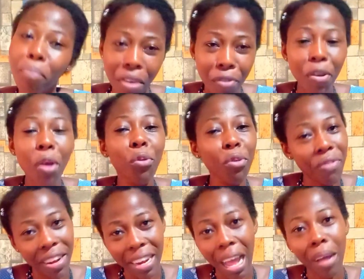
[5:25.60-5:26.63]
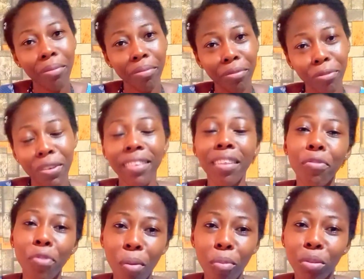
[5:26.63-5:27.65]
pray for a good vendor. First and
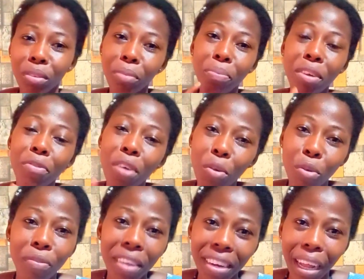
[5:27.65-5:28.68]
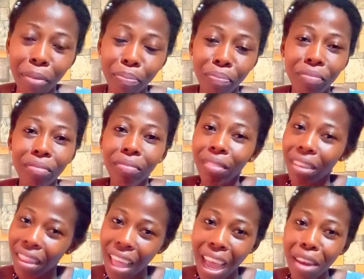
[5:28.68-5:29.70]
foremost, pray for a good vendor.
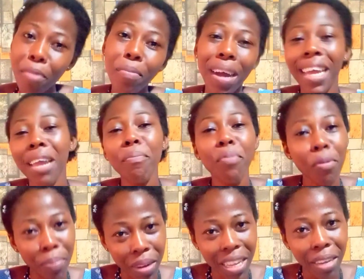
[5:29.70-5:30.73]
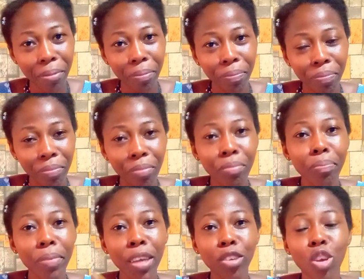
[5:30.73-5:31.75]
Then bargain properly.
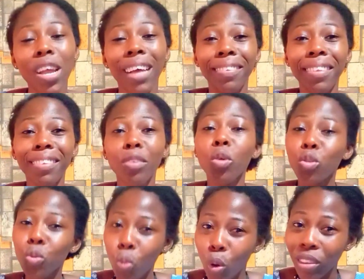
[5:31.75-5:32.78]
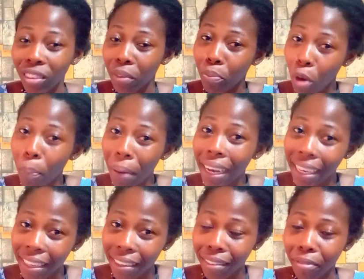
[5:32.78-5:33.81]
Make sure you are stating what you want
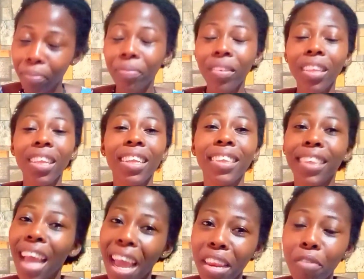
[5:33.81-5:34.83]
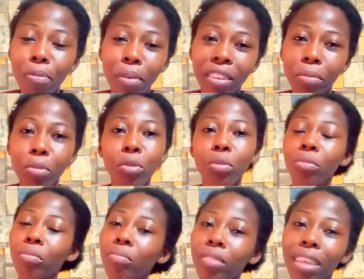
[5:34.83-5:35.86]
properly. Then, if possible,
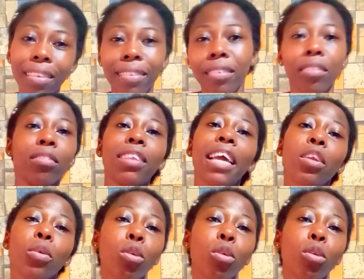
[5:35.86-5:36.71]
just sign the